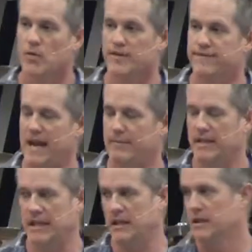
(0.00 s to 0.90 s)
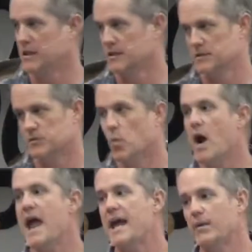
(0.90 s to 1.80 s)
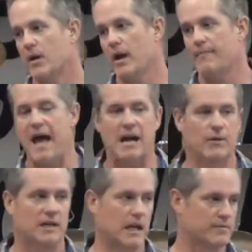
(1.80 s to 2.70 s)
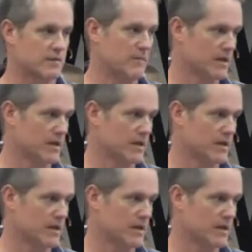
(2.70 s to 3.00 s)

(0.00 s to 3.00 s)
with a family way back when it comes to